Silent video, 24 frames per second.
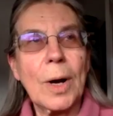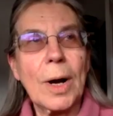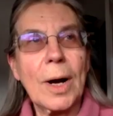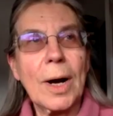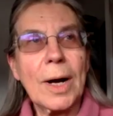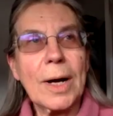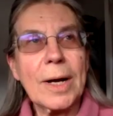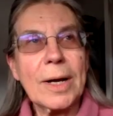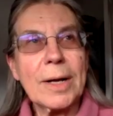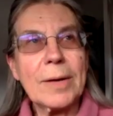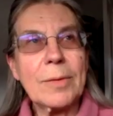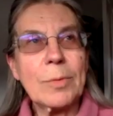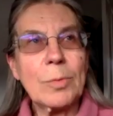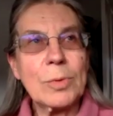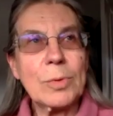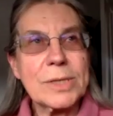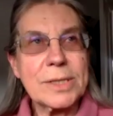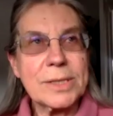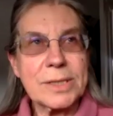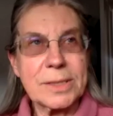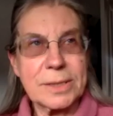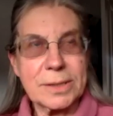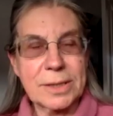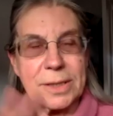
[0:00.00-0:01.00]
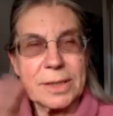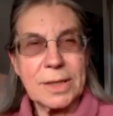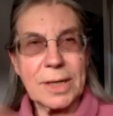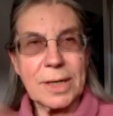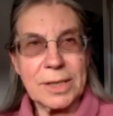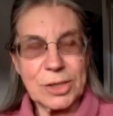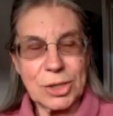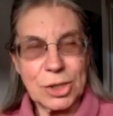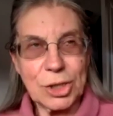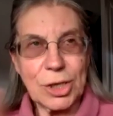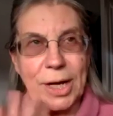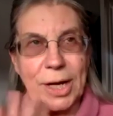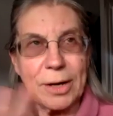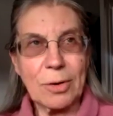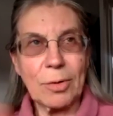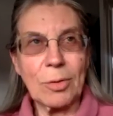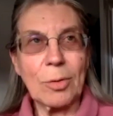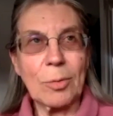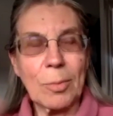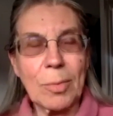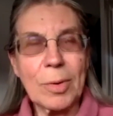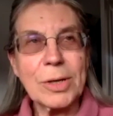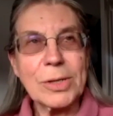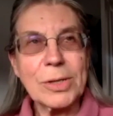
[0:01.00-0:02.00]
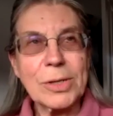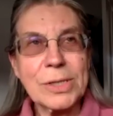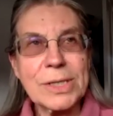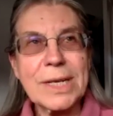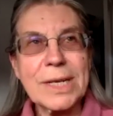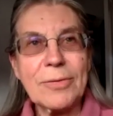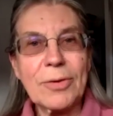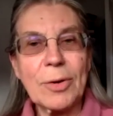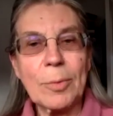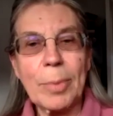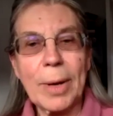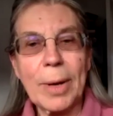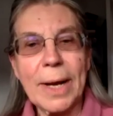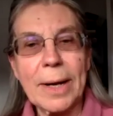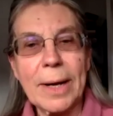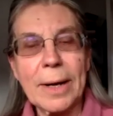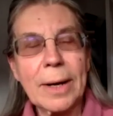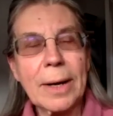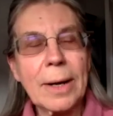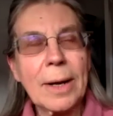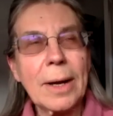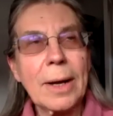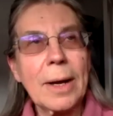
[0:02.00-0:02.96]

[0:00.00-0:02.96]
I was a channel mostly for Ben